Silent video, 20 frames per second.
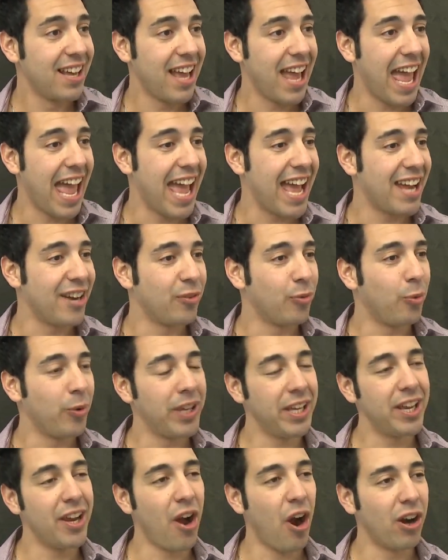and
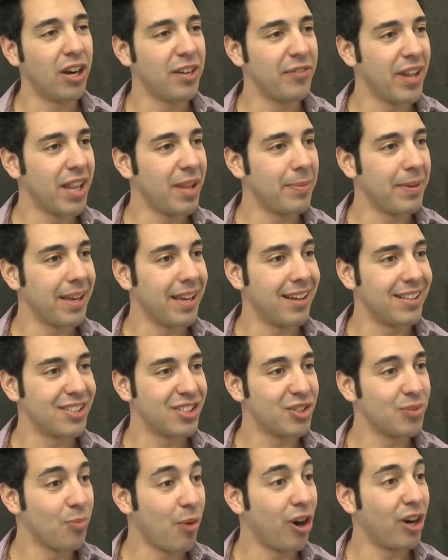we are developing a
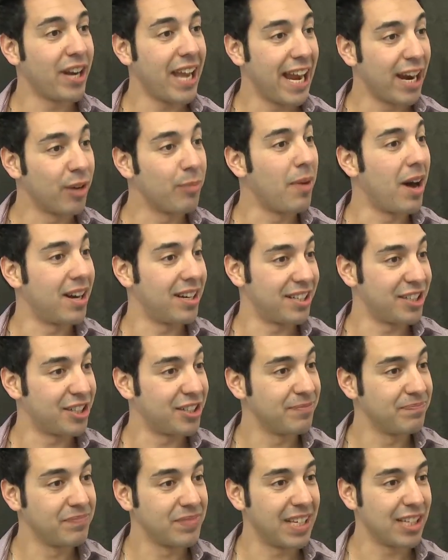smart air
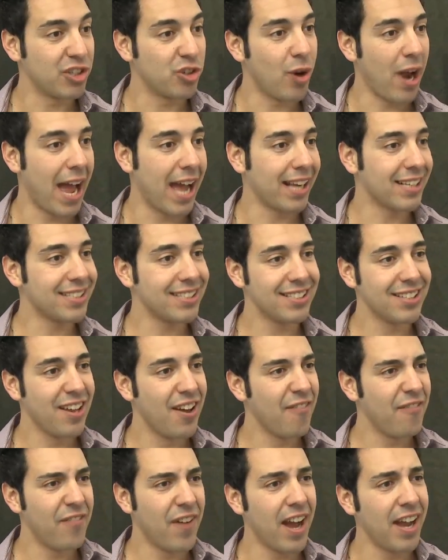monitor that tracks
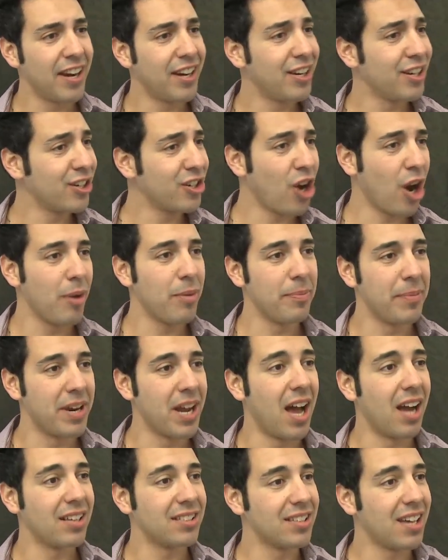fire, carbon
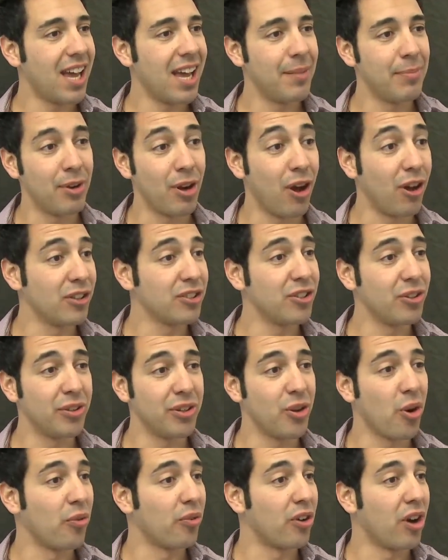monoxide, but also
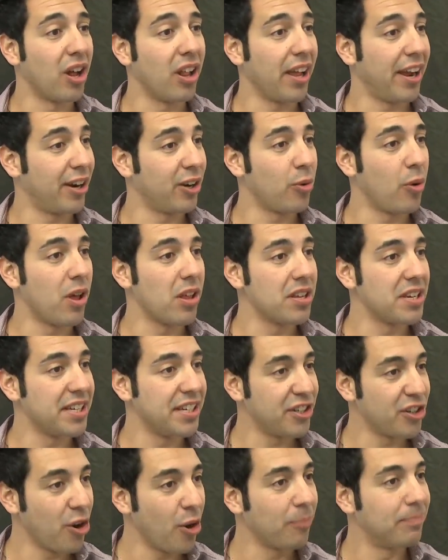the overall air quality
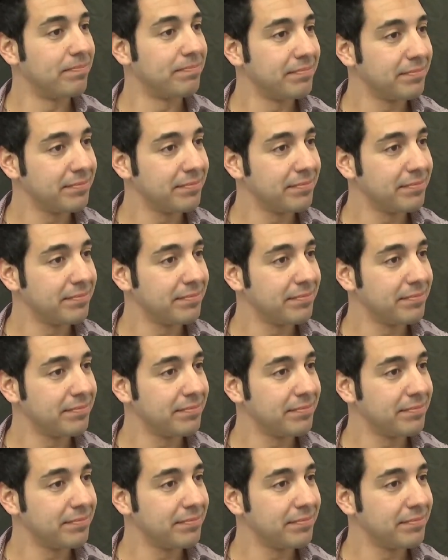in your home.